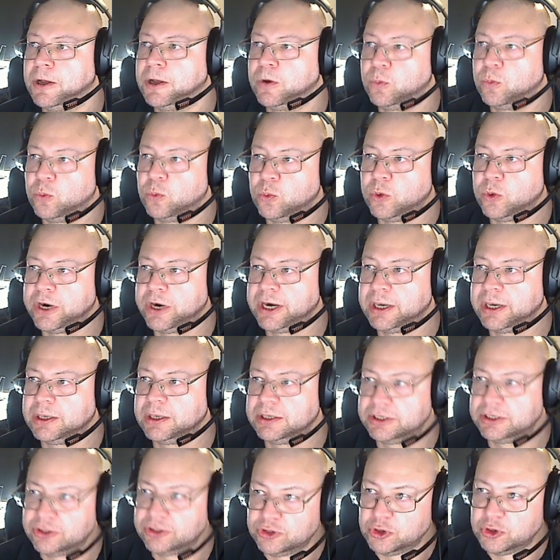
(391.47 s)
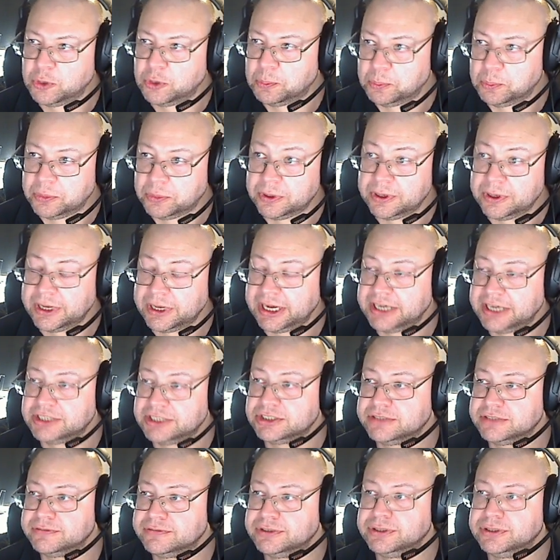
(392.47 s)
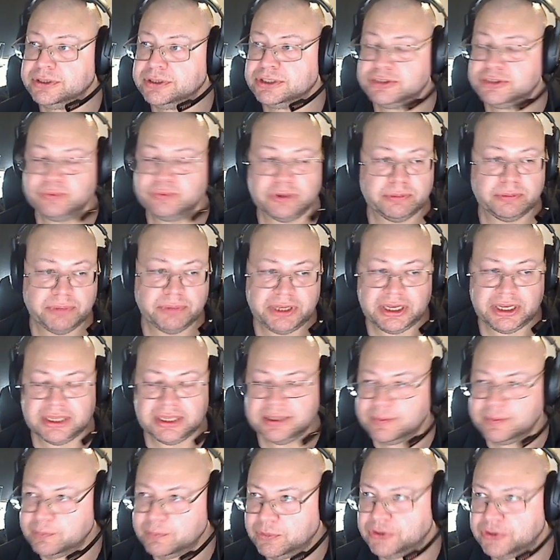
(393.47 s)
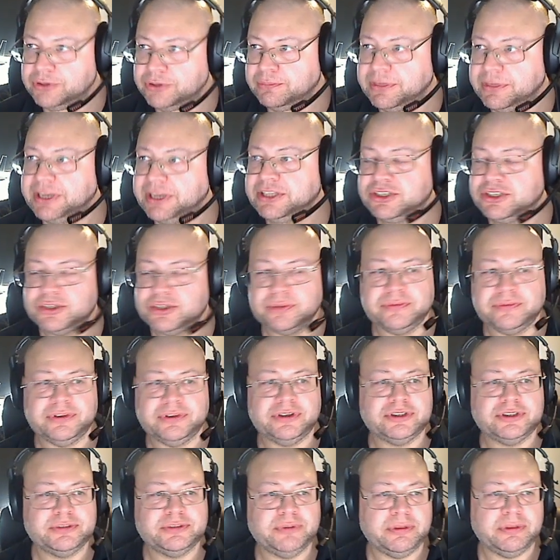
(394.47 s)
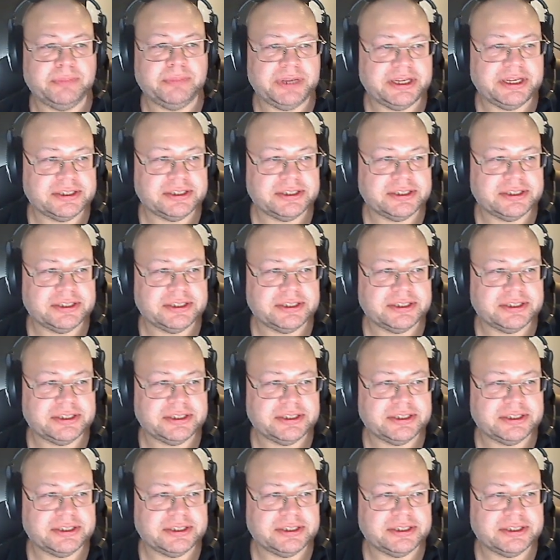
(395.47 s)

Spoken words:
where the top edge of the nudge will be and the bottom edge of the nudge will be.